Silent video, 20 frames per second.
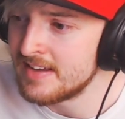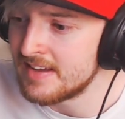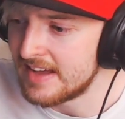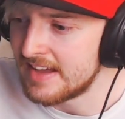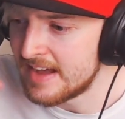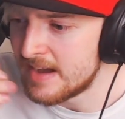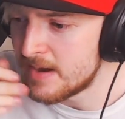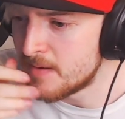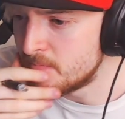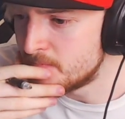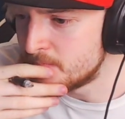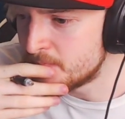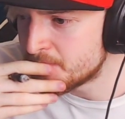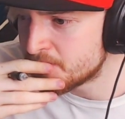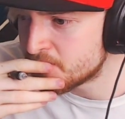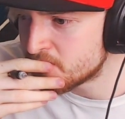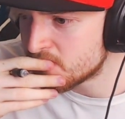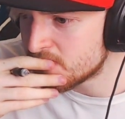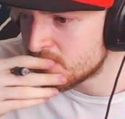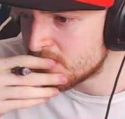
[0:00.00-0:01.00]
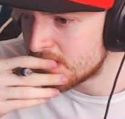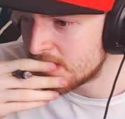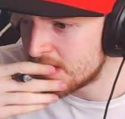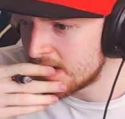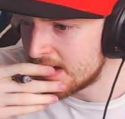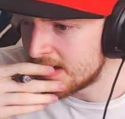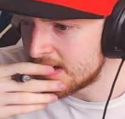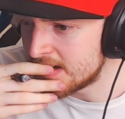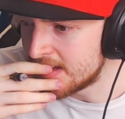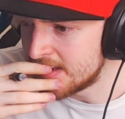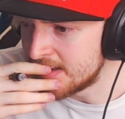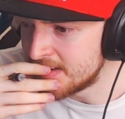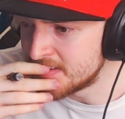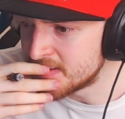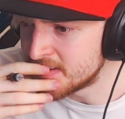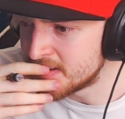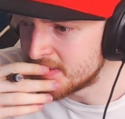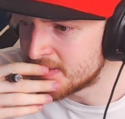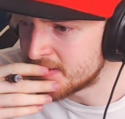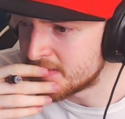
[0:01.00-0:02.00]
And
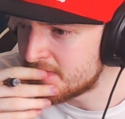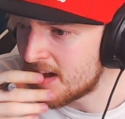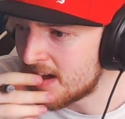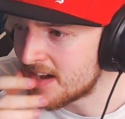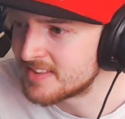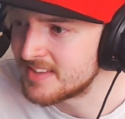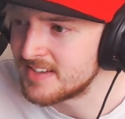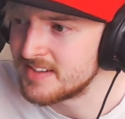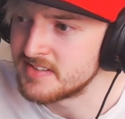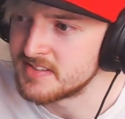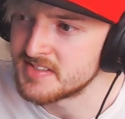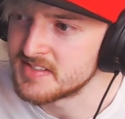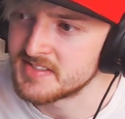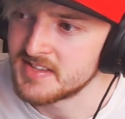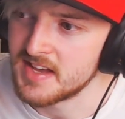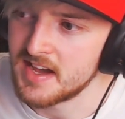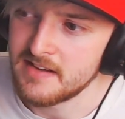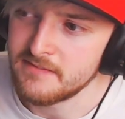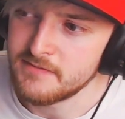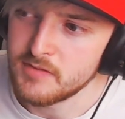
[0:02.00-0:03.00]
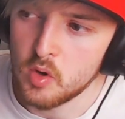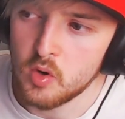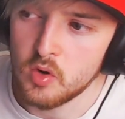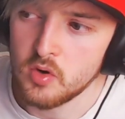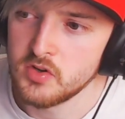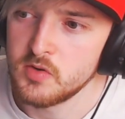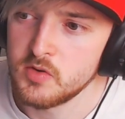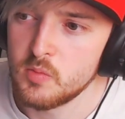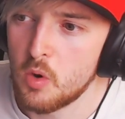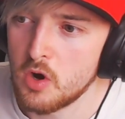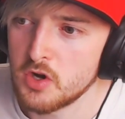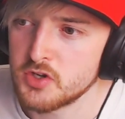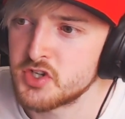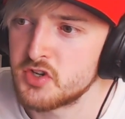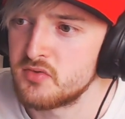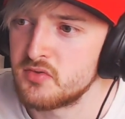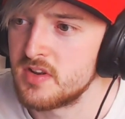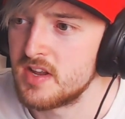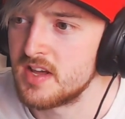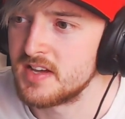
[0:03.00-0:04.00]
the fact is that if you're only
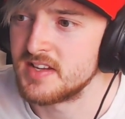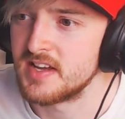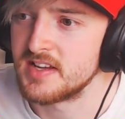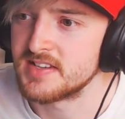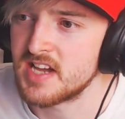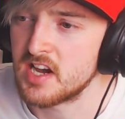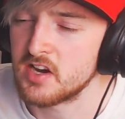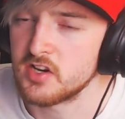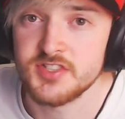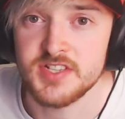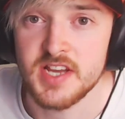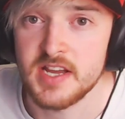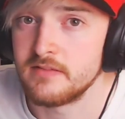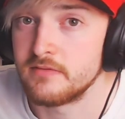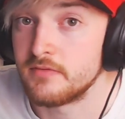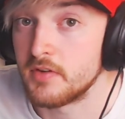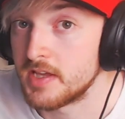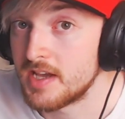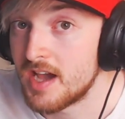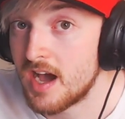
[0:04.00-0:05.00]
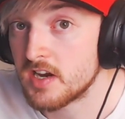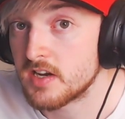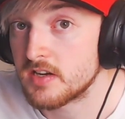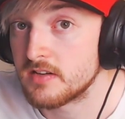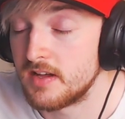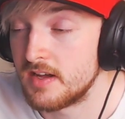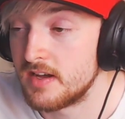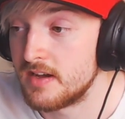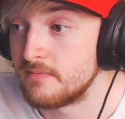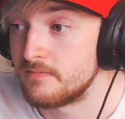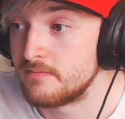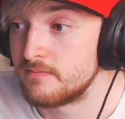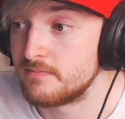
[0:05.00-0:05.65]
watching Attack on Titan for the action,